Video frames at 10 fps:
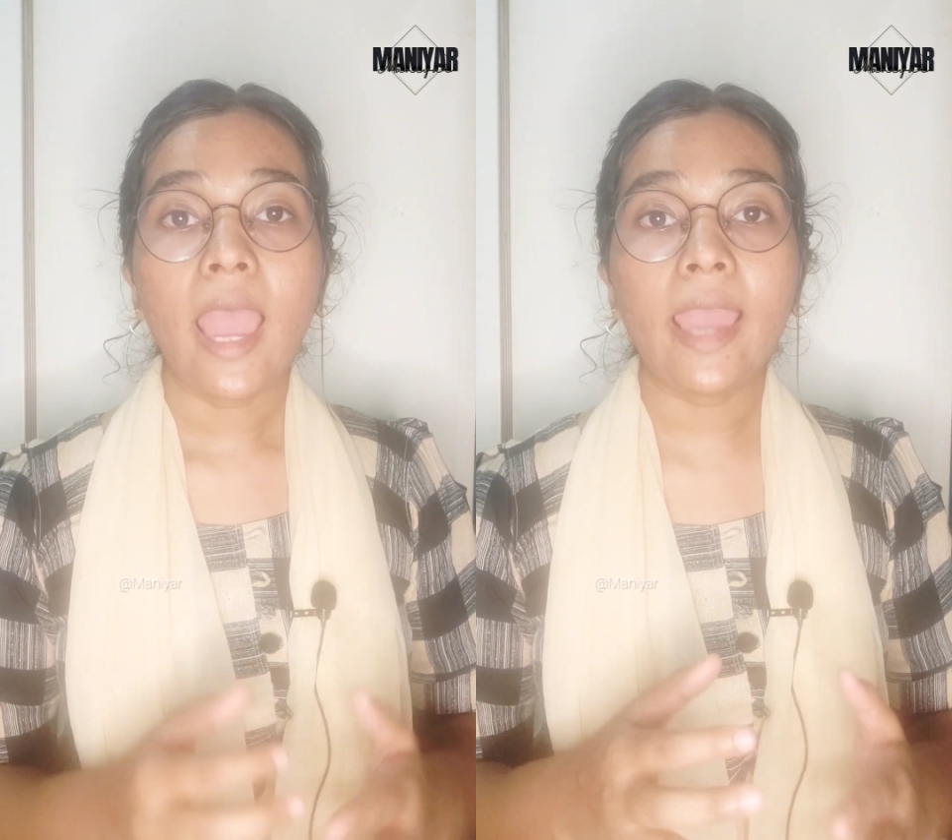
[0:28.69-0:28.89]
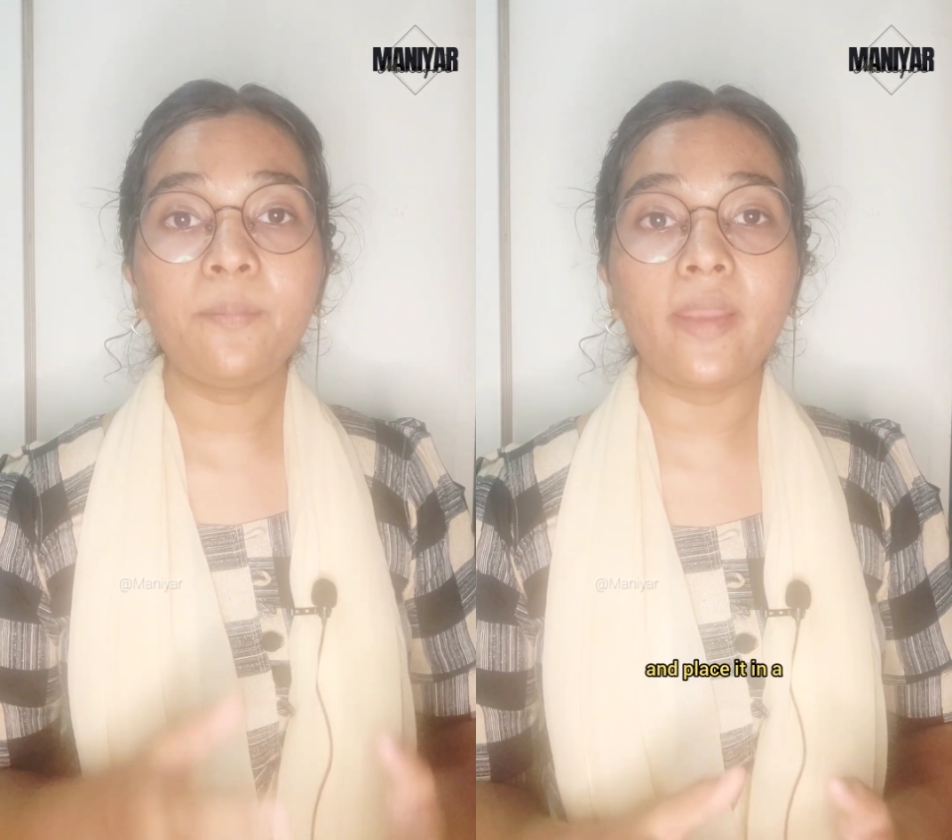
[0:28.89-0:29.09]

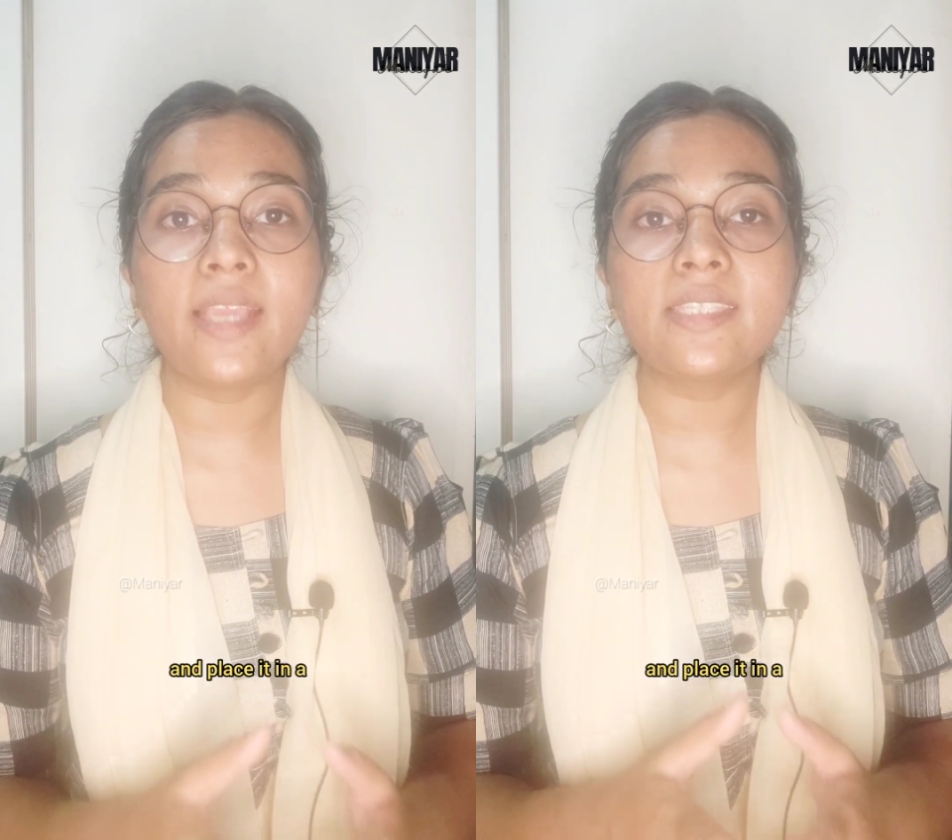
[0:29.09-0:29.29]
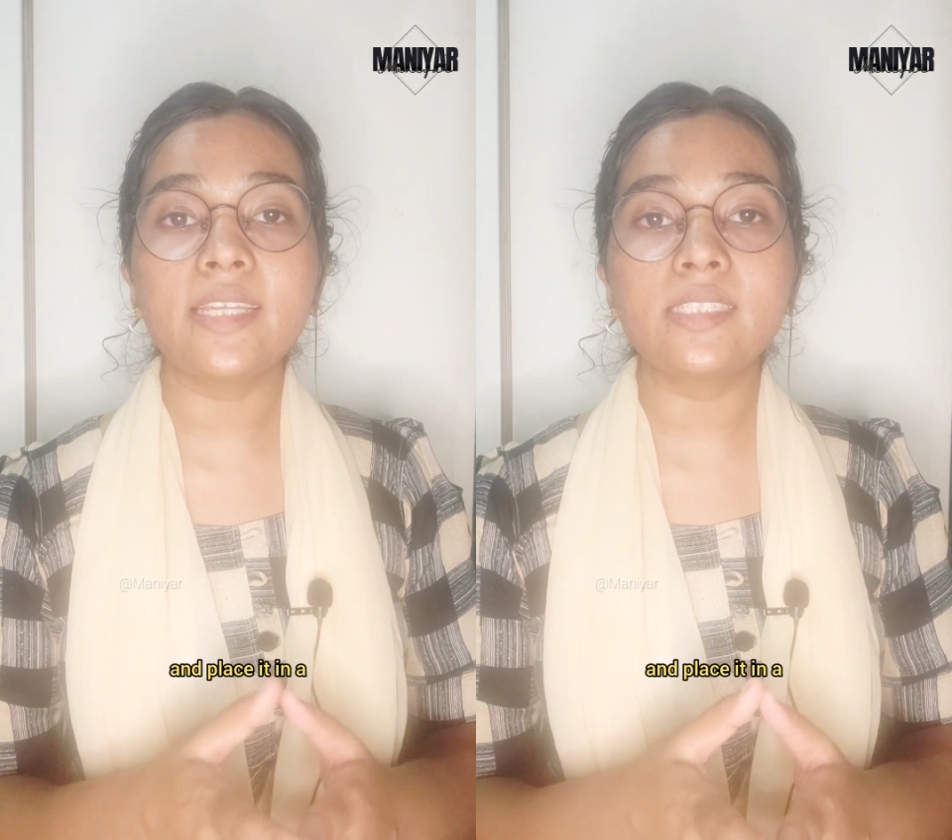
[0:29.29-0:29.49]
and
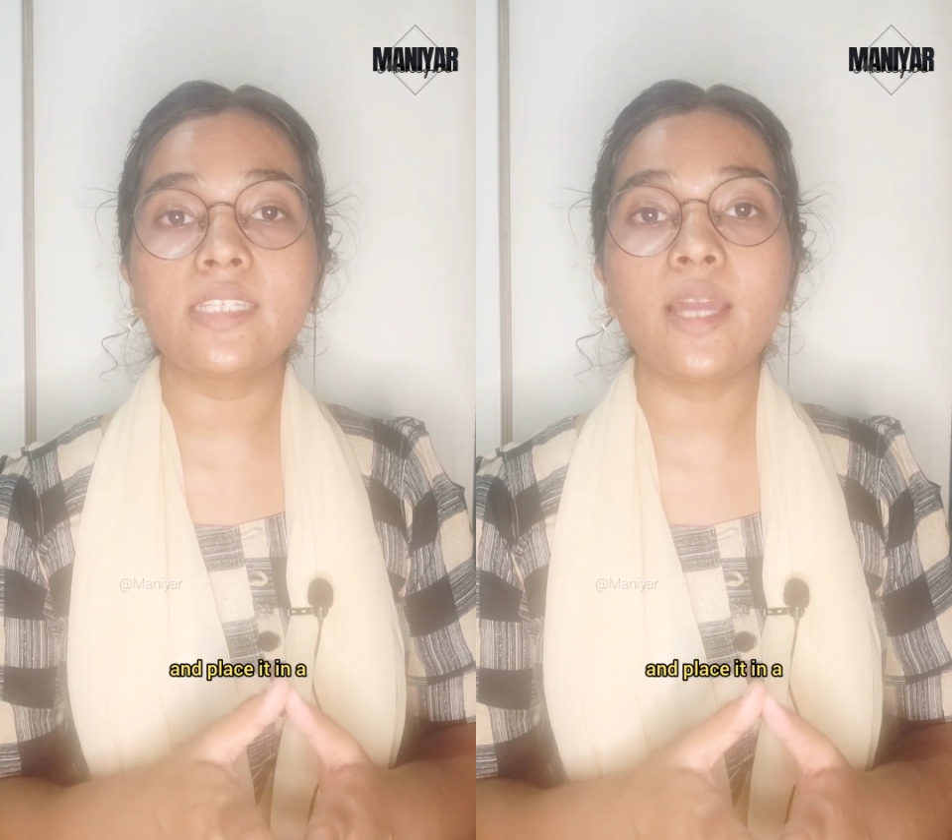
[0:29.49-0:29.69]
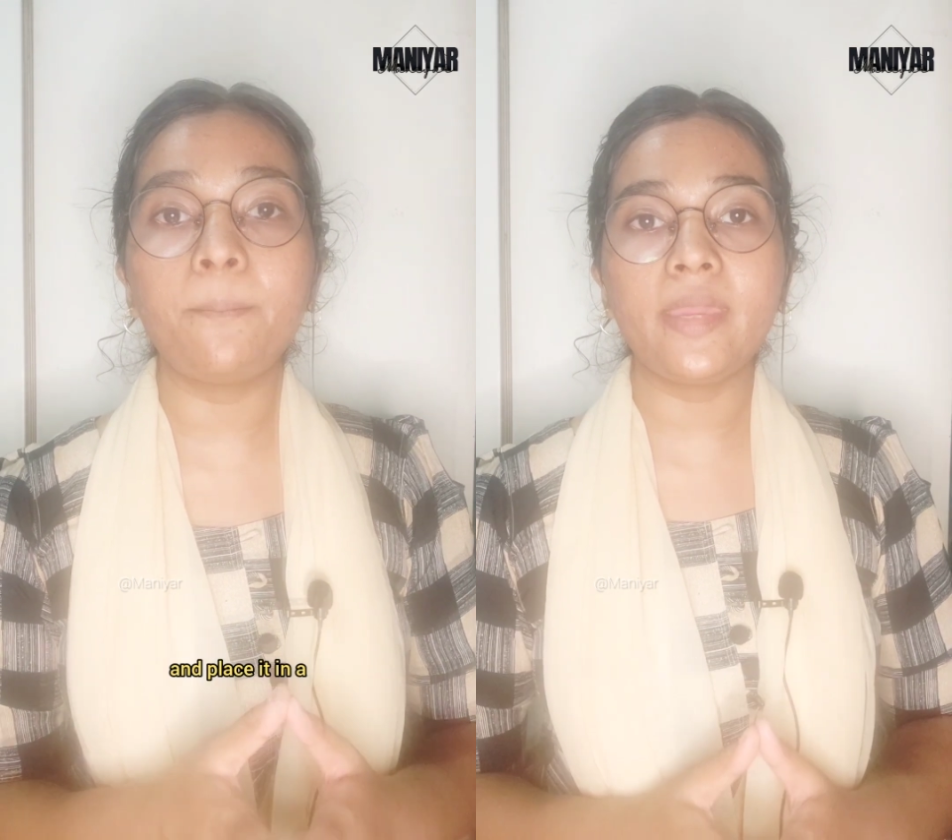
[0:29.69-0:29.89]
place it
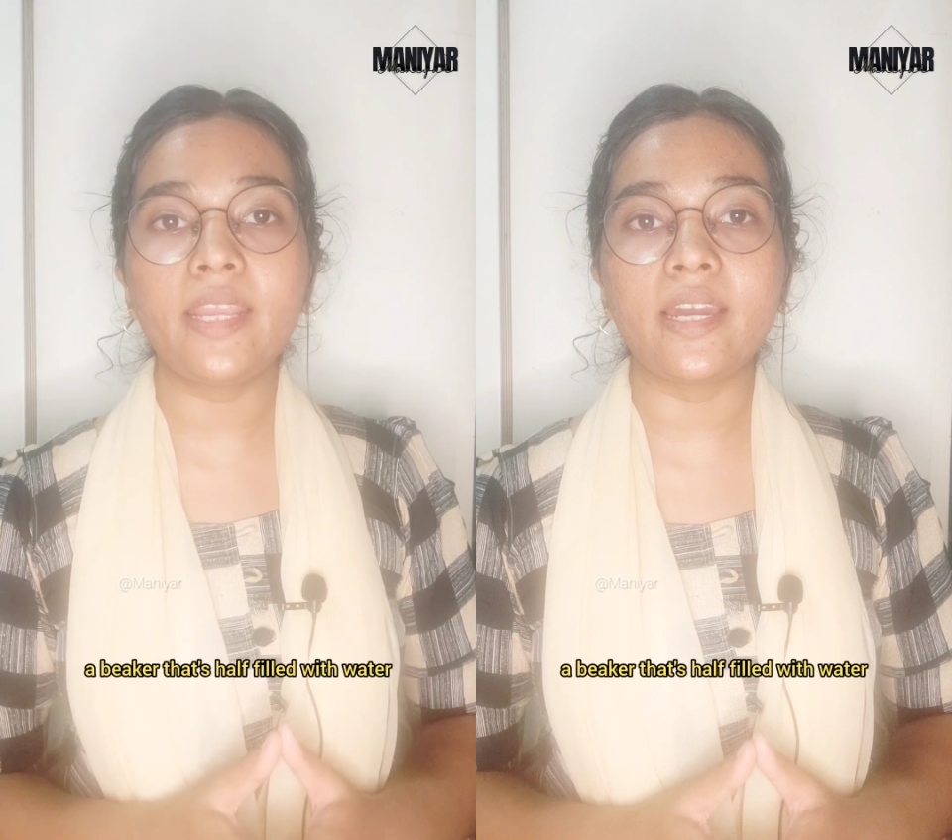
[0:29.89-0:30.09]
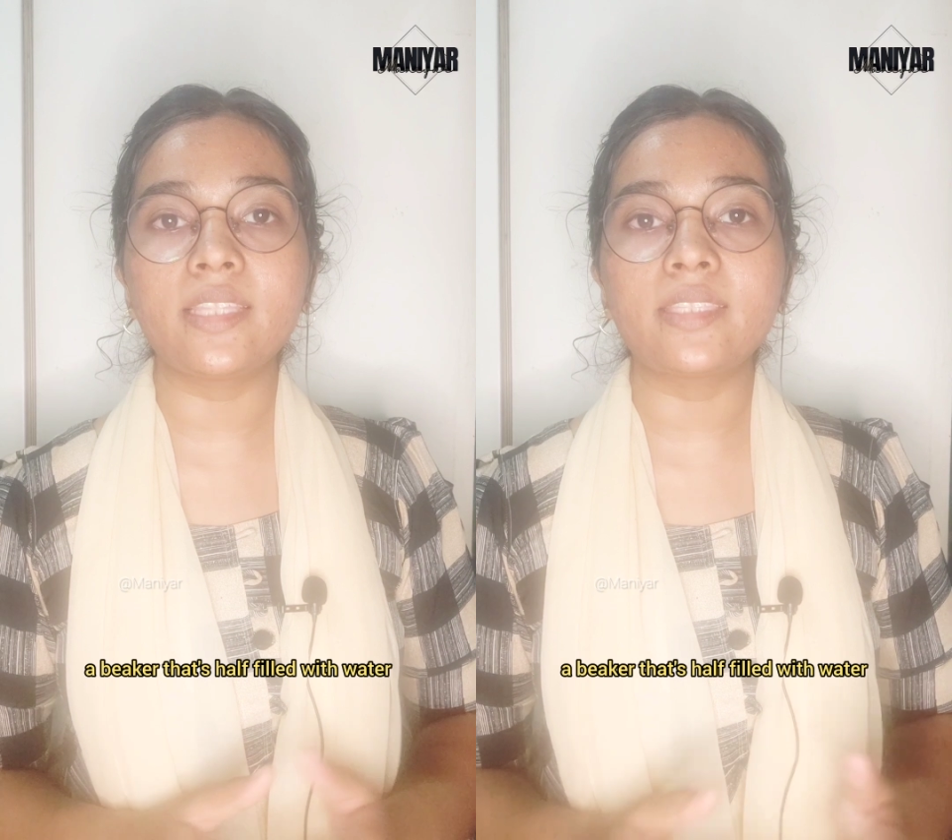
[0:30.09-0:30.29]
in a beaker